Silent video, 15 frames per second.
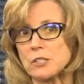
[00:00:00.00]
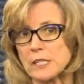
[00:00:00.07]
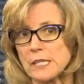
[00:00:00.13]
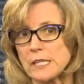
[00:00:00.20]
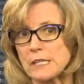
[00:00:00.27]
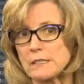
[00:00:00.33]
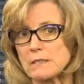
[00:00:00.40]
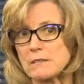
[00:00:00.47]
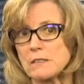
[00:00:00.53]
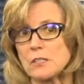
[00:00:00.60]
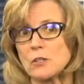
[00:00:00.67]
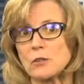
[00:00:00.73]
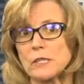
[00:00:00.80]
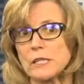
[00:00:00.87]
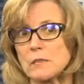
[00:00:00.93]
the kids. You
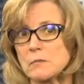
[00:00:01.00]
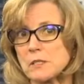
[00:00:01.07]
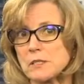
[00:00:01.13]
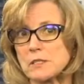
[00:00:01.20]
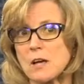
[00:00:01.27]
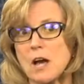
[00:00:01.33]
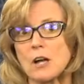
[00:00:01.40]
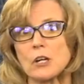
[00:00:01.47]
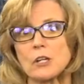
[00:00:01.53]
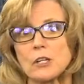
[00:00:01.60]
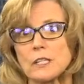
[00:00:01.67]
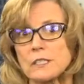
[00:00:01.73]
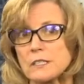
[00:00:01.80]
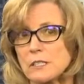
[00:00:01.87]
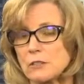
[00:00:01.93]
know, get them to soccer,
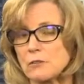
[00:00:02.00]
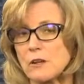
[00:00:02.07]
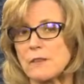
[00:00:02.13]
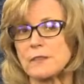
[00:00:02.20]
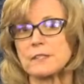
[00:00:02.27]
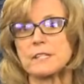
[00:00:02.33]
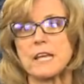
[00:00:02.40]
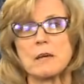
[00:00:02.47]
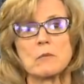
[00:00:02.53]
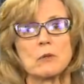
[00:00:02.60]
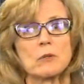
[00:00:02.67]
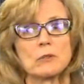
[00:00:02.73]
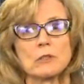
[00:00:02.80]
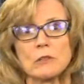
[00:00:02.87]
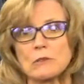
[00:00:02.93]
get dinner on the
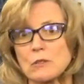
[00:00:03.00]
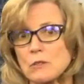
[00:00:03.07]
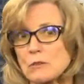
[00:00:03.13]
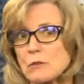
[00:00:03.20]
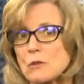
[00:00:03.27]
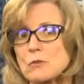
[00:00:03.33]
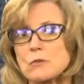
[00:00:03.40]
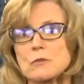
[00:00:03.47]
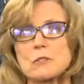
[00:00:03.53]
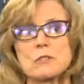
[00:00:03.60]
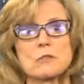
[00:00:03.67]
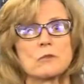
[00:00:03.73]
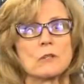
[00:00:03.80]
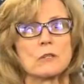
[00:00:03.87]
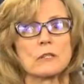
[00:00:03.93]
table, go to the grocery
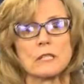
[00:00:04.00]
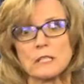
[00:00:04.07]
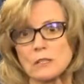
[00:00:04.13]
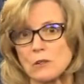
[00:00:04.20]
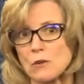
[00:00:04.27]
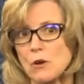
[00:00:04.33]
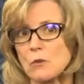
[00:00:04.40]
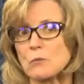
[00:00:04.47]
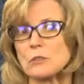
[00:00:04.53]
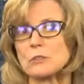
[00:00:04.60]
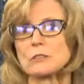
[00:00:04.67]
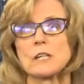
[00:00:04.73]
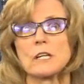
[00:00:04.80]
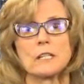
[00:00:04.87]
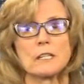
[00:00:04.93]
store, get their
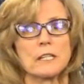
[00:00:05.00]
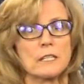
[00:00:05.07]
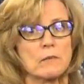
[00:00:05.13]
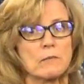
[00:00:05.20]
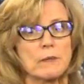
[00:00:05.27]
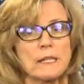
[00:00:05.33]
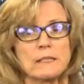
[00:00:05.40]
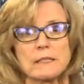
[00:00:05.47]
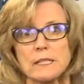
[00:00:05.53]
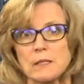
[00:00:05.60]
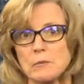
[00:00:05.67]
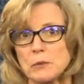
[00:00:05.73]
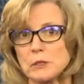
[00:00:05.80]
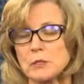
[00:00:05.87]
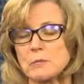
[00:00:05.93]
homework done, get them bathed, get
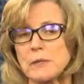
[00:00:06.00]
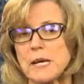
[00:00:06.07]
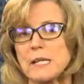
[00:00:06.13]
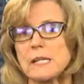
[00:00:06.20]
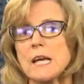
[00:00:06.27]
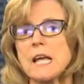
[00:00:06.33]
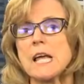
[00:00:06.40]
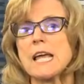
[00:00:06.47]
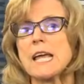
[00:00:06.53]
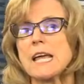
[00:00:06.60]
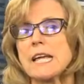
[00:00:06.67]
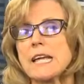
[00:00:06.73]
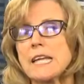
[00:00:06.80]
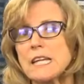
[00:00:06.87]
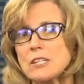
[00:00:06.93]
them put to bed
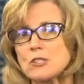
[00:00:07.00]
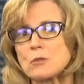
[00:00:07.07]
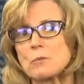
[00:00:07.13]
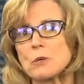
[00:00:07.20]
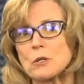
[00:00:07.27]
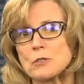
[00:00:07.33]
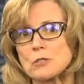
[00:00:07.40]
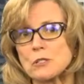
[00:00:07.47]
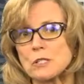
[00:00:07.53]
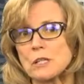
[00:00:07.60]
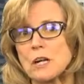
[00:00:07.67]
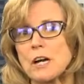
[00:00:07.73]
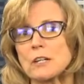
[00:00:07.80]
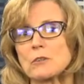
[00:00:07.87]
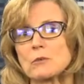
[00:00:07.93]
each person
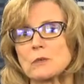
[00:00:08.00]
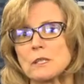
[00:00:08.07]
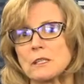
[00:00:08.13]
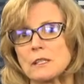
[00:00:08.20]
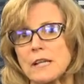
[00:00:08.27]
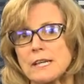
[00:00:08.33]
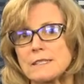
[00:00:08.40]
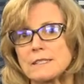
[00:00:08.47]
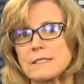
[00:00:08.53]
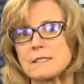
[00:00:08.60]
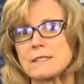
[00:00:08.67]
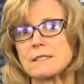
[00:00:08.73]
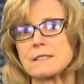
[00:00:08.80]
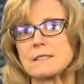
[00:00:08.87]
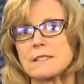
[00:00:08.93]
kind of
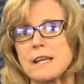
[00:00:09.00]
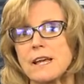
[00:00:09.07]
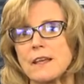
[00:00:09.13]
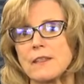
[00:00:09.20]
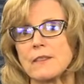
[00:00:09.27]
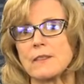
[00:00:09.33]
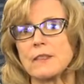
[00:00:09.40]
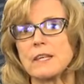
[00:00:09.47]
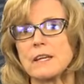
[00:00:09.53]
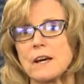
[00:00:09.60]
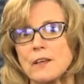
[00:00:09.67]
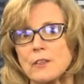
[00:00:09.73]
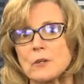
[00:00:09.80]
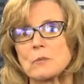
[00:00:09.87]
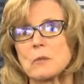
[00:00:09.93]
realizes that the
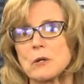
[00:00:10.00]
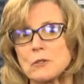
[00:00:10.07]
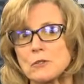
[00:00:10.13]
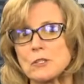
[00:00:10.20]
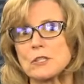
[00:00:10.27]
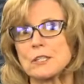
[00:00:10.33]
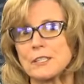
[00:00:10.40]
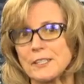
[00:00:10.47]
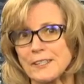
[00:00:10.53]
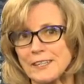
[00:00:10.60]
other person,